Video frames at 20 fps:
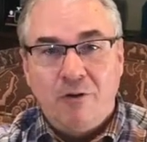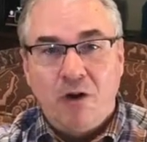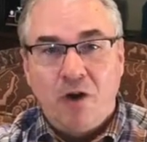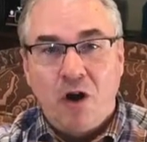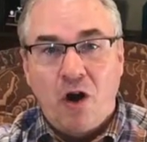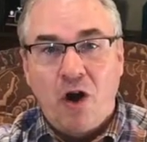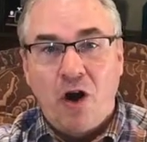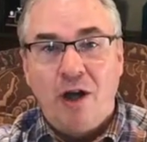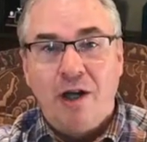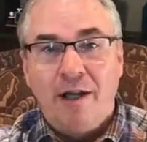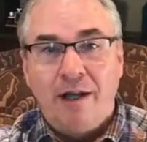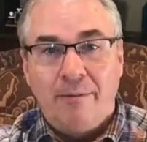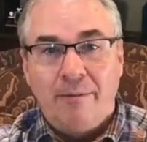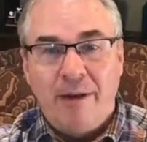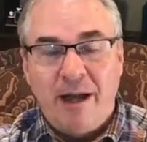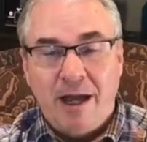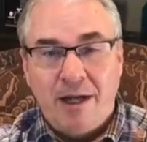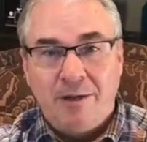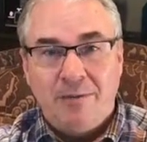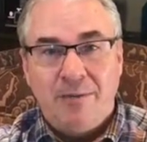garlic
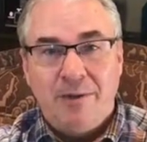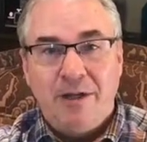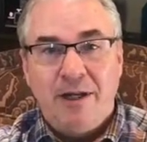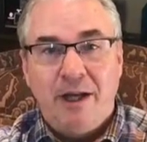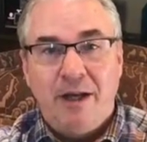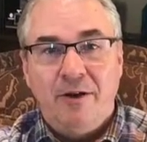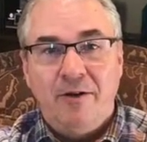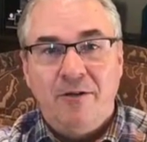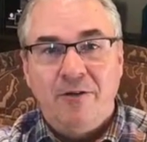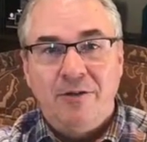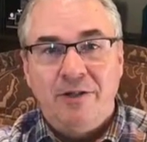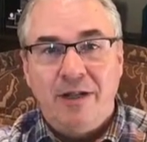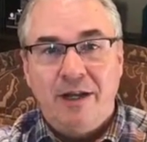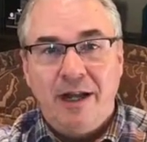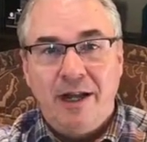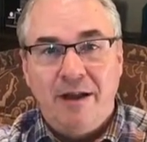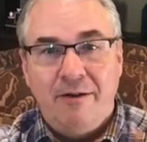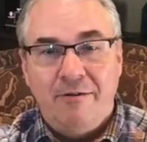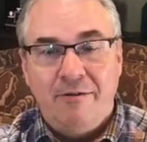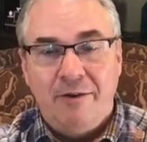mashed potatoes that
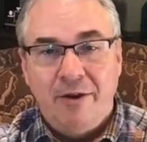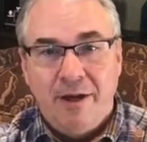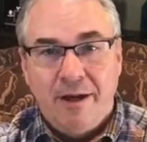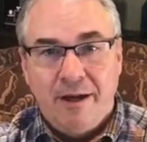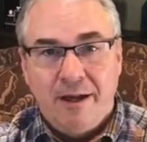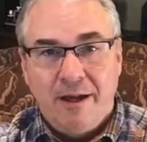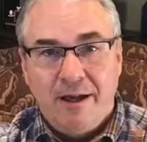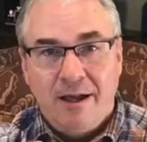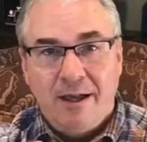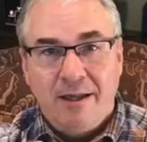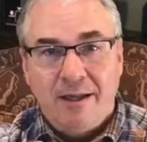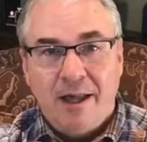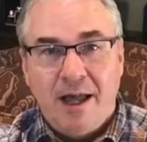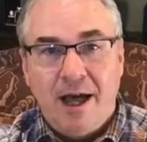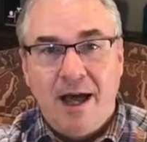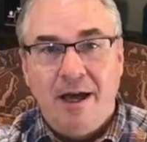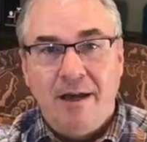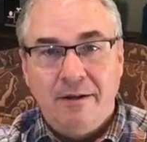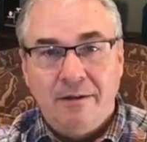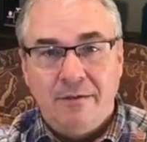have a
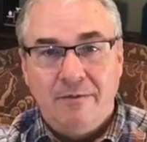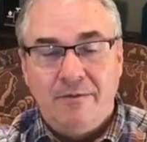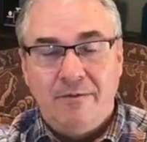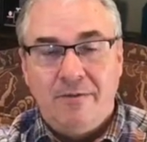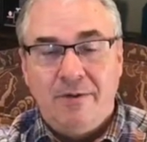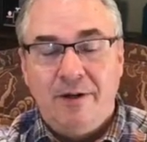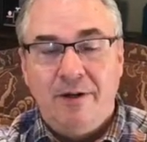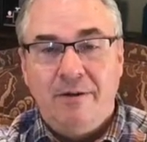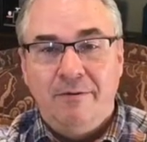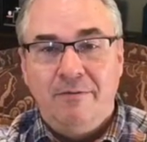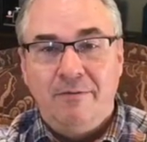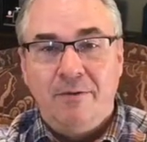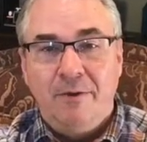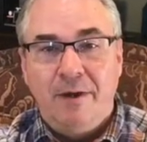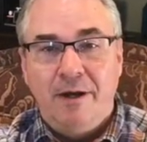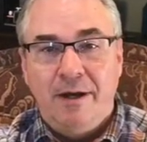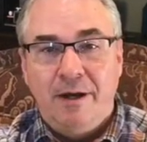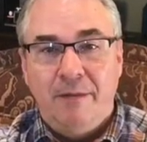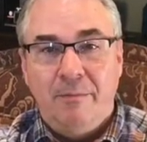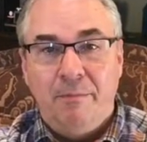lot of
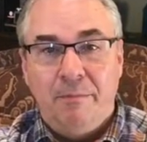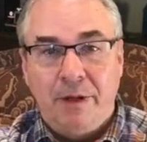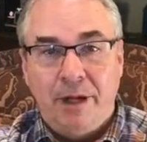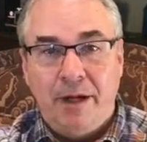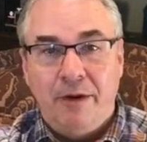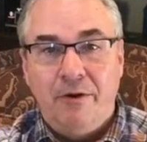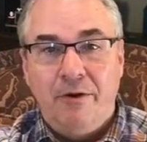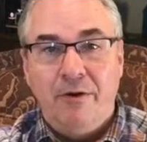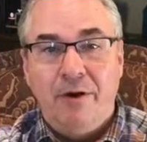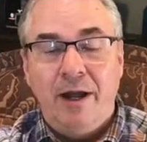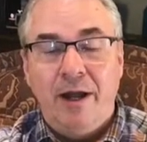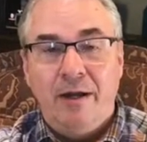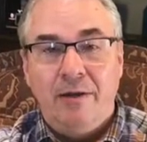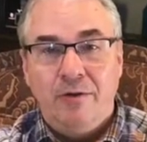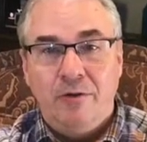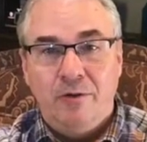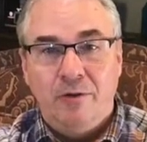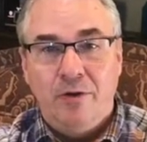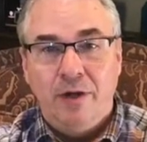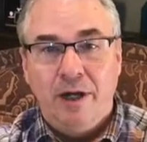butter
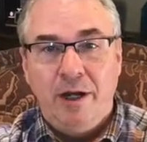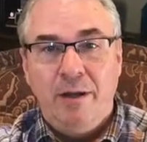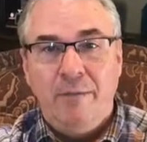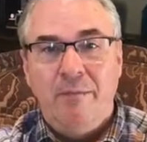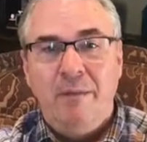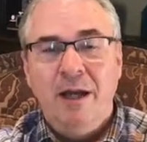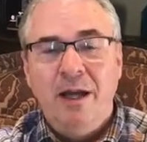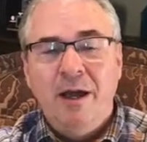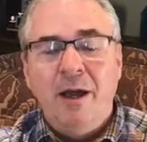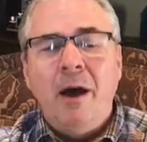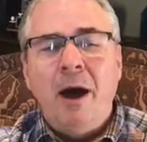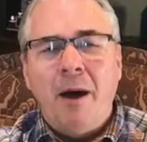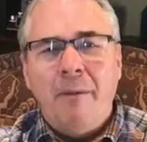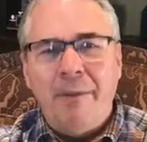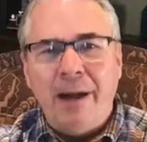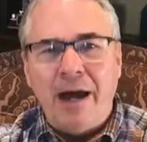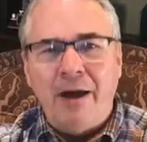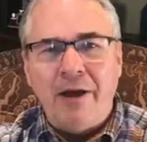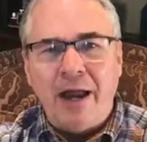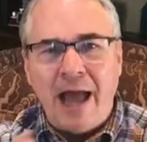and cream.
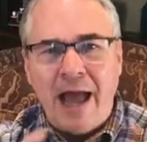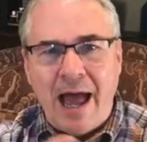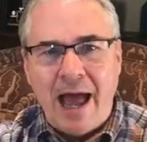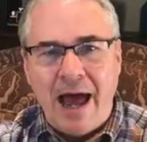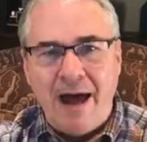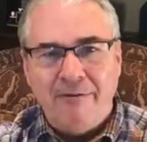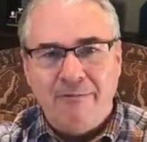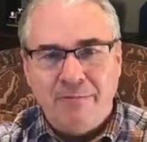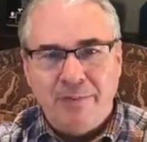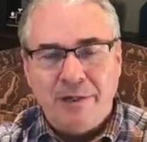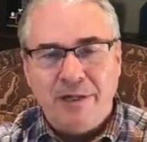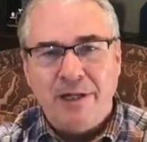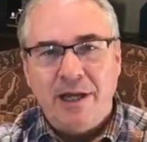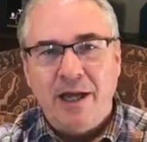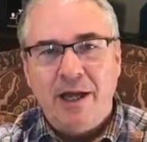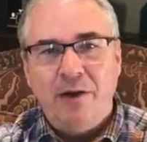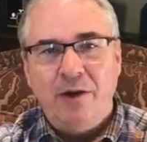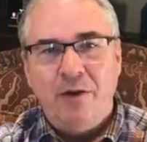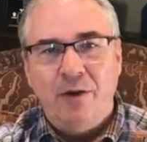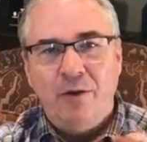About half
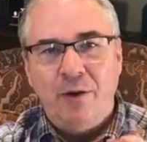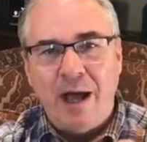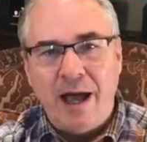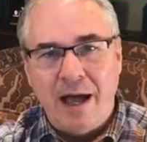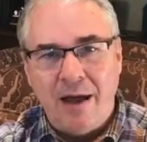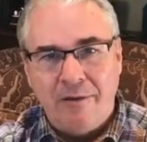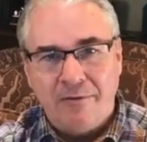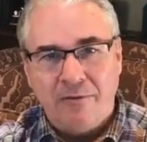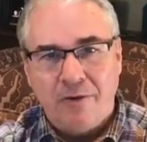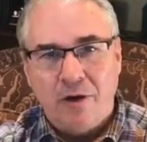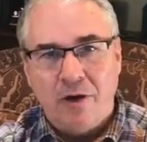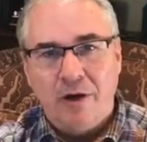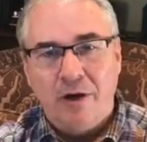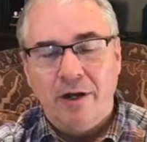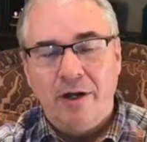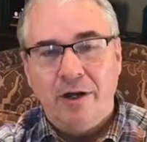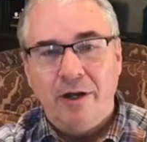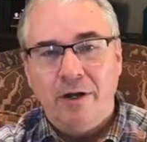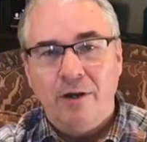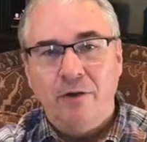potato, half
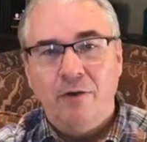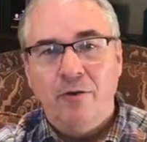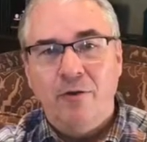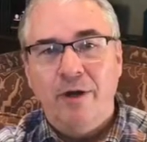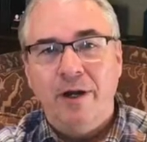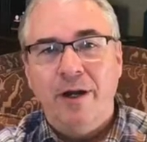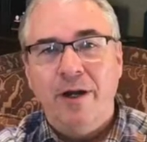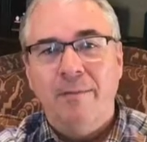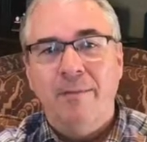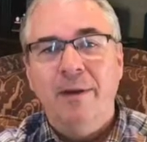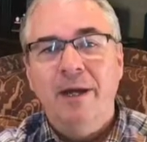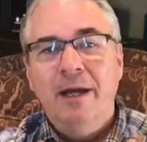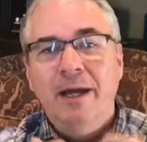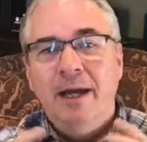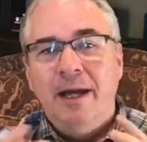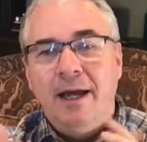garlic and cream